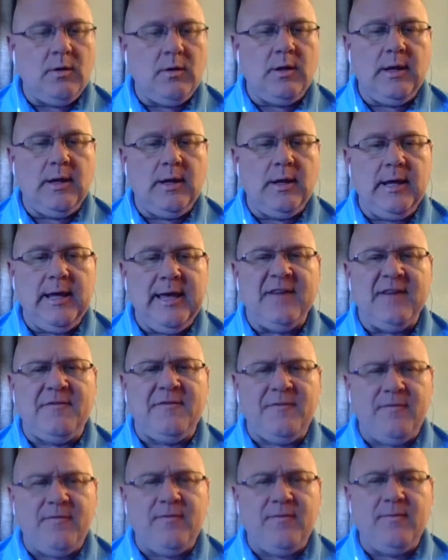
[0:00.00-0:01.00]
If,
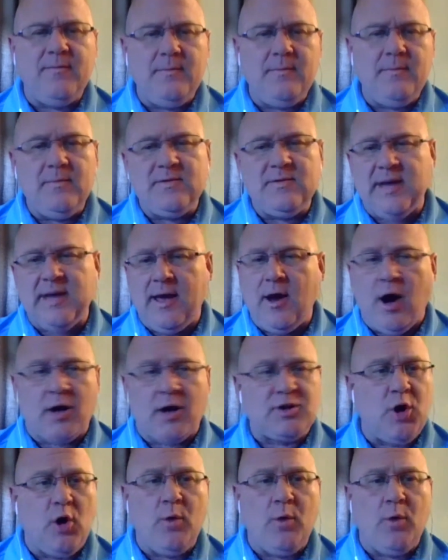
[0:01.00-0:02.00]
say,
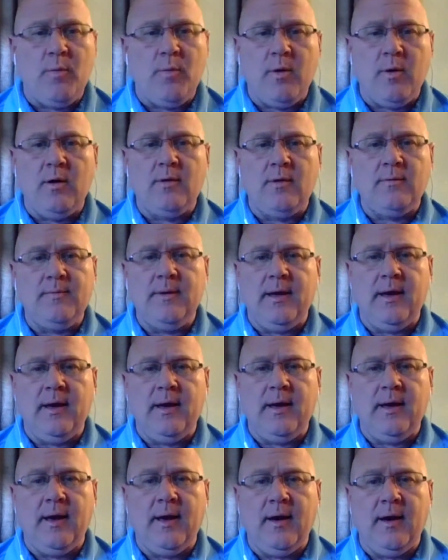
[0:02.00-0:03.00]
October,
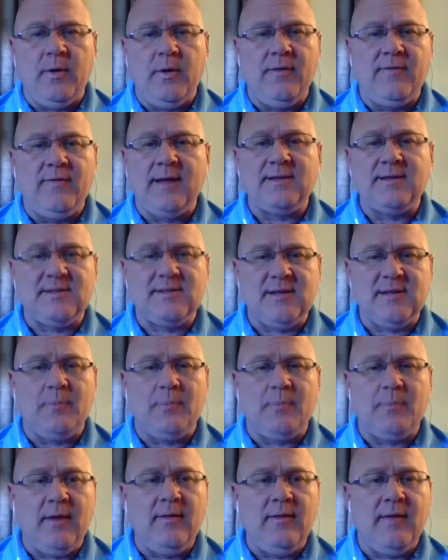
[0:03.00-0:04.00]
we get
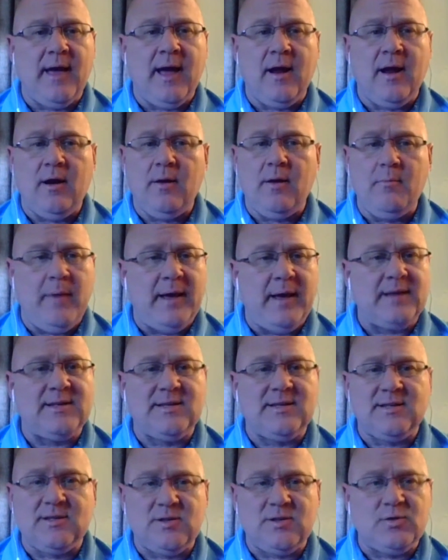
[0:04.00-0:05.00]
something that
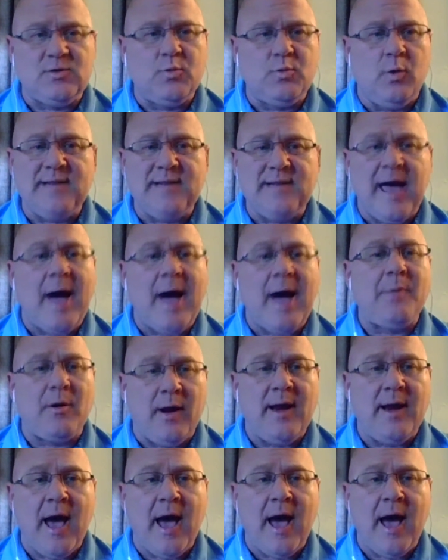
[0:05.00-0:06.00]
makes what's happening
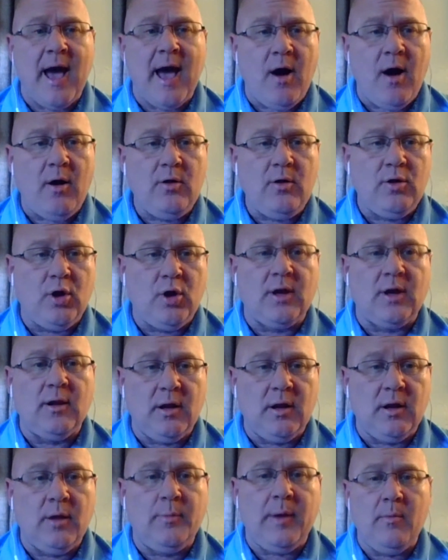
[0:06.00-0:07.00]
right now look a little
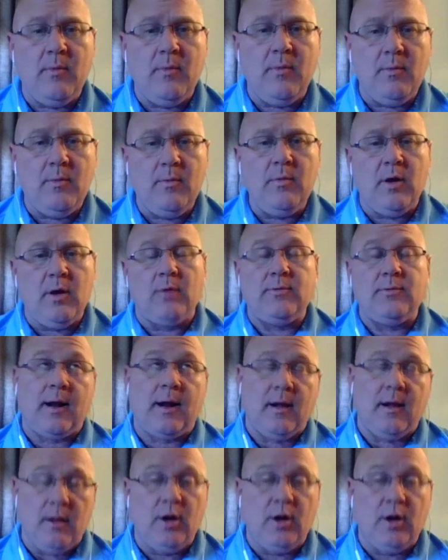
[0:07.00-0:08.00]
bit, you know, not a
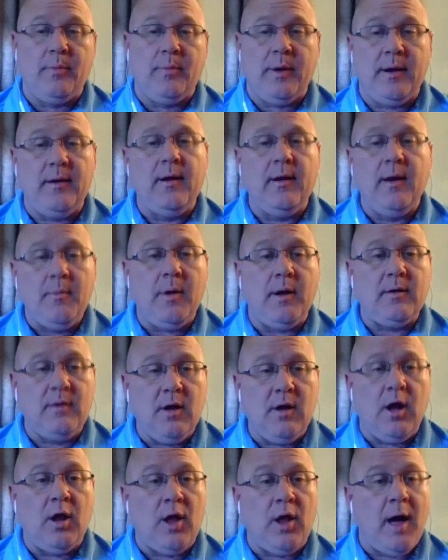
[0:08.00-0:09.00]
little bit, but
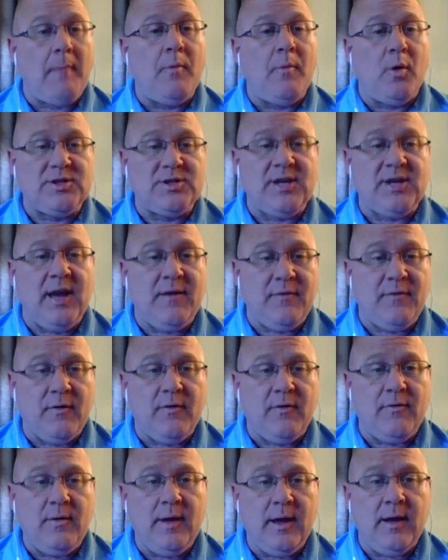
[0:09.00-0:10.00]
a lot more safer,
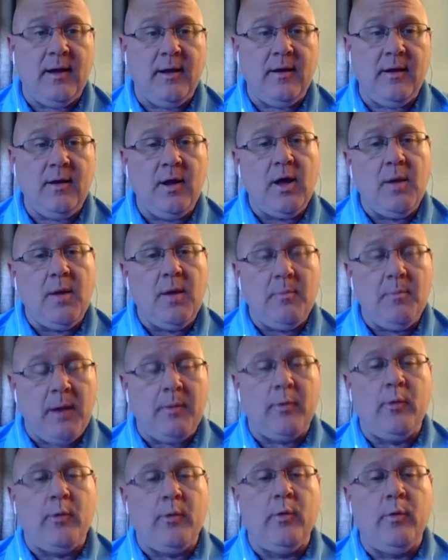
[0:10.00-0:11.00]
and maybe
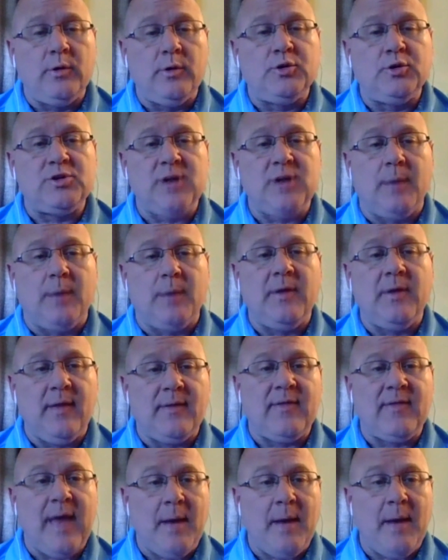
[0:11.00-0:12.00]
we'll do something
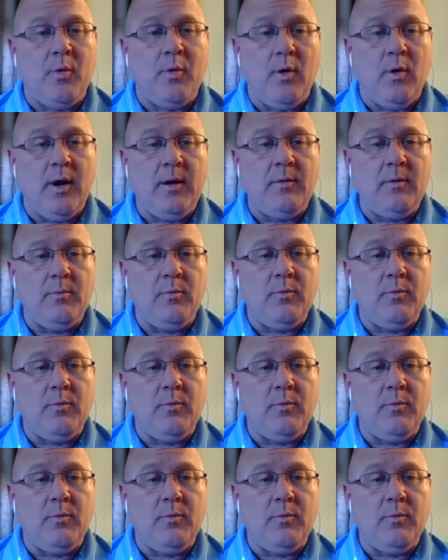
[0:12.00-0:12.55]
at that point.